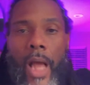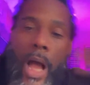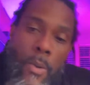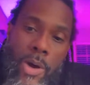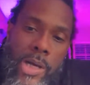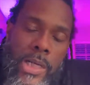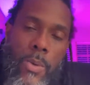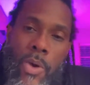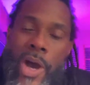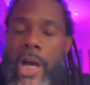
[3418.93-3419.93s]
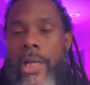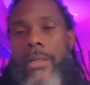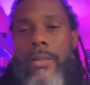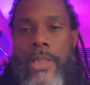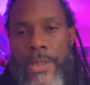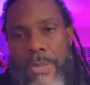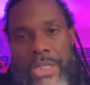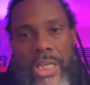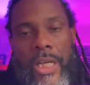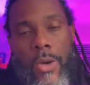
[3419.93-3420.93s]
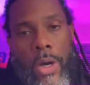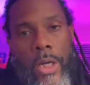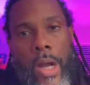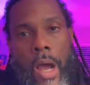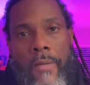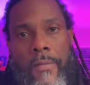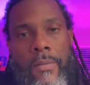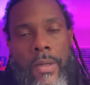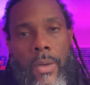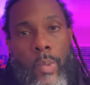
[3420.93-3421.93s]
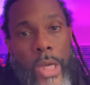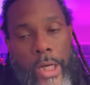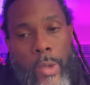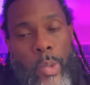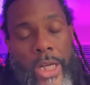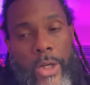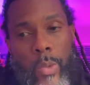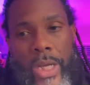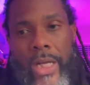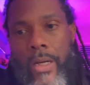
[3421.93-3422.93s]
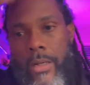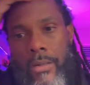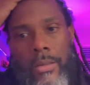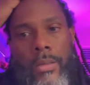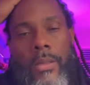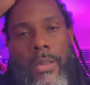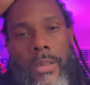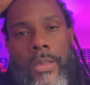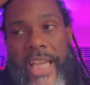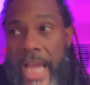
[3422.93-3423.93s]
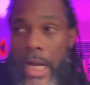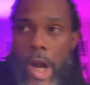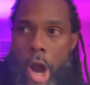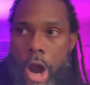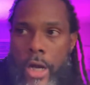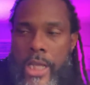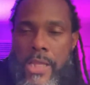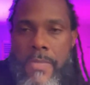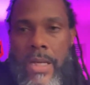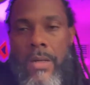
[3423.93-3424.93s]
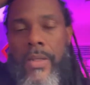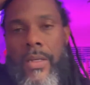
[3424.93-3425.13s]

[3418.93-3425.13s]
I won. This machine going off, winner, winner, winner. They got a car in the middle of